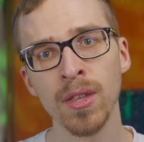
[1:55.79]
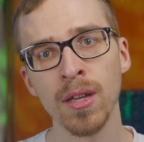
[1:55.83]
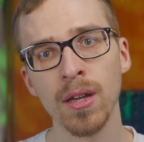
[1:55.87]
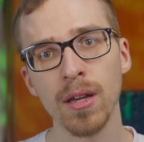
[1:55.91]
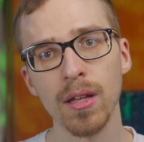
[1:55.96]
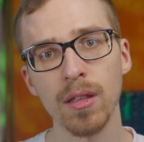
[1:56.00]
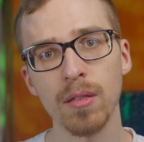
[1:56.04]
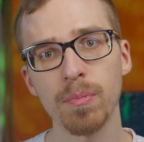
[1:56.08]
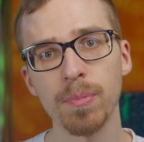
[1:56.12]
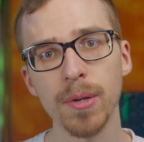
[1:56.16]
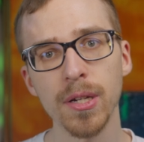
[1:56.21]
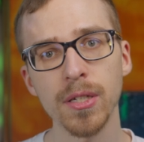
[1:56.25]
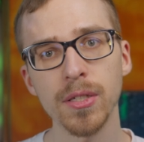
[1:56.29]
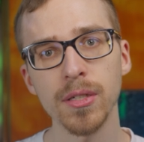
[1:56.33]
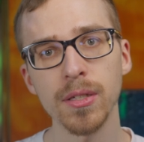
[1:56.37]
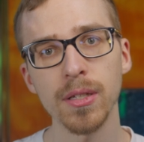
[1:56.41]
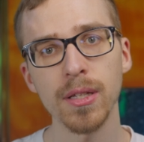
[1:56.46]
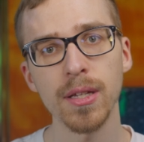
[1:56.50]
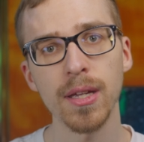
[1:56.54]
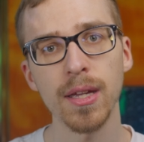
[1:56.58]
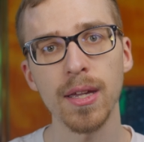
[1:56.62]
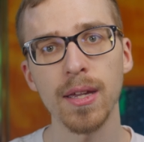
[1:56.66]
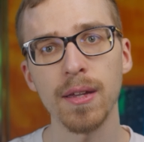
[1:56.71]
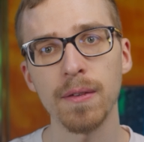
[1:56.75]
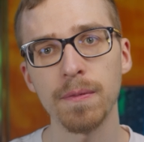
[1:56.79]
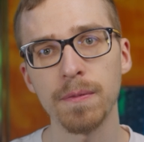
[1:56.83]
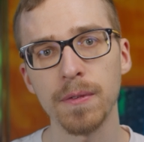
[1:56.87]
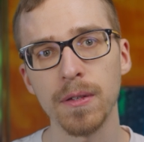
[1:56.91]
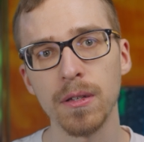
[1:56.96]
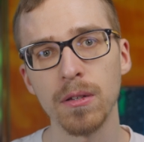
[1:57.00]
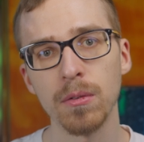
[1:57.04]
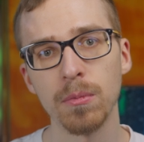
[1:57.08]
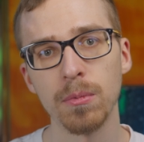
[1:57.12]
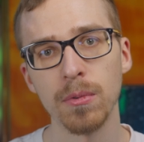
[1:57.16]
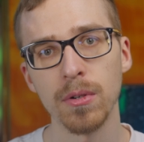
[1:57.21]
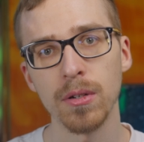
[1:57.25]
Especially if
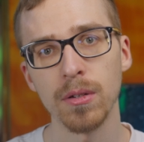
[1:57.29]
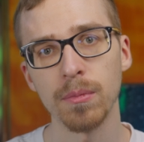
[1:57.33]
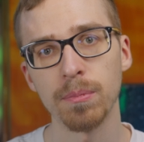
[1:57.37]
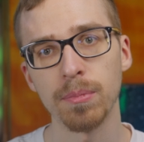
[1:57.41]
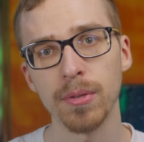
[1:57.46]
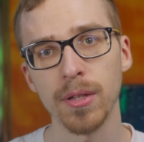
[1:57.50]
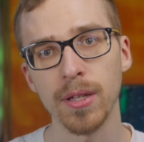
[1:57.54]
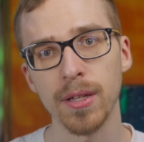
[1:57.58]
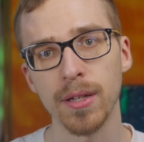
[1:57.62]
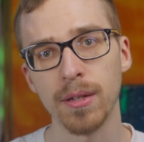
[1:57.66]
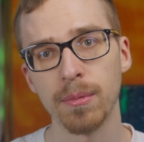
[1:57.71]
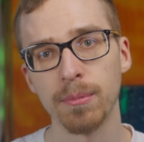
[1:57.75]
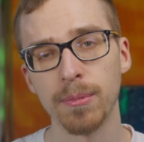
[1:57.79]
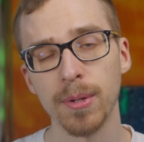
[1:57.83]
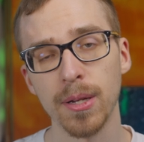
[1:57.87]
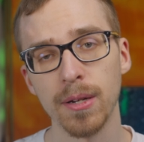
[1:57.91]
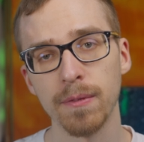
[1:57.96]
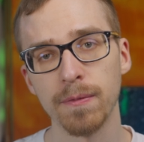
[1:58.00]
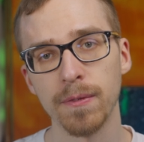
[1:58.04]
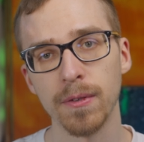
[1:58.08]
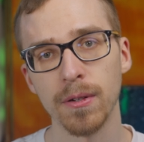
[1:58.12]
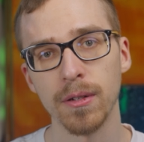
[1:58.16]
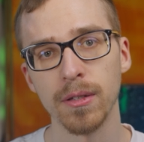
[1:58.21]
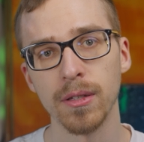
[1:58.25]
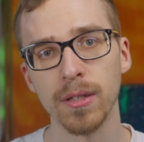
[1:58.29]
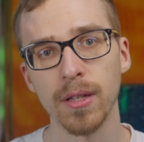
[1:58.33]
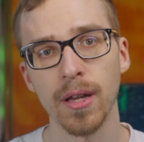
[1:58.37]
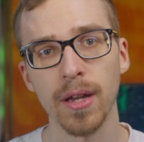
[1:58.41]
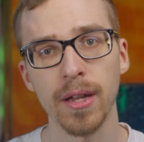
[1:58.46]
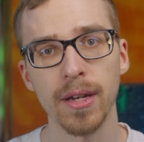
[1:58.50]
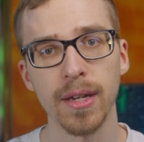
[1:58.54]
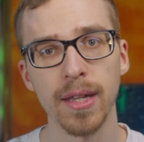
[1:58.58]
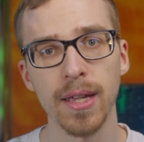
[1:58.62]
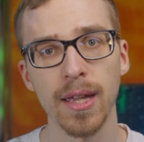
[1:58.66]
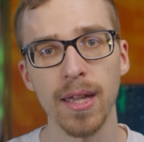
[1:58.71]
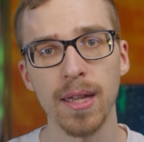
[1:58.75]
you want to play competitive
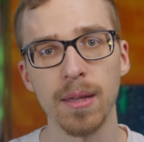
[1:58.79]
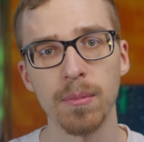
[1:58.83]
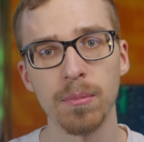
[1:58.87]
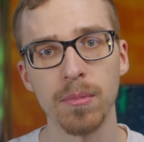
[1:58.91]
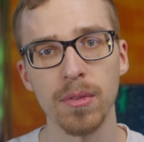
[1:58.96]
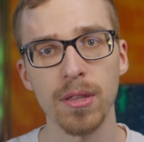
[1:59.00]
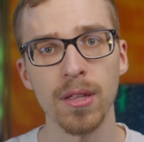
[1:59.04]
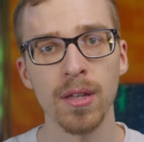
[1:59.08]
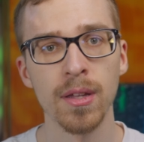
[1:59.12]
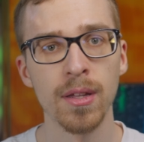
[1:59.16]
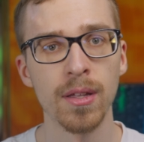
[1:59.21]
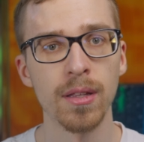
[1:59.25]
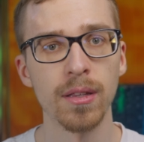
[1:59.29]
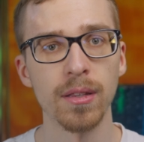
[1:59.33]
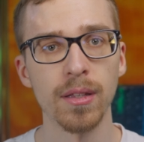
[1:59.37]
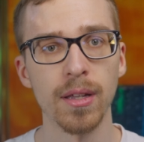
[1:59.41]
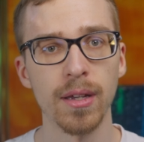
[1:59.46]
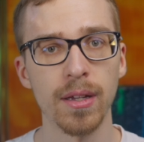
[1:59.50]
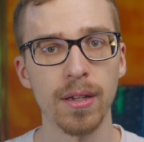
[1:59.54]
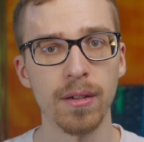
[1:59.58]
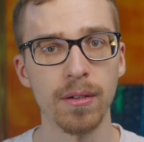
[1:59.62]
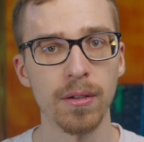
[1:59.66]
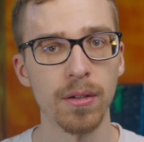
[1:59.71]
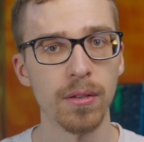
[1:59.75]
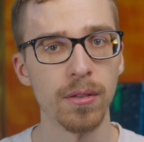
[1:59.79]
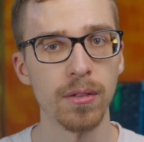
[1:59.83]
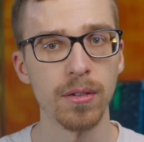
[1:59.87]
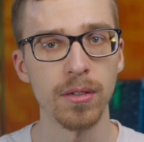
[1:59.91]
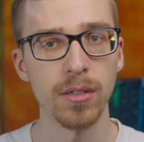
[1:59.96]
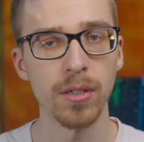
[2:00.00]
online games like Call of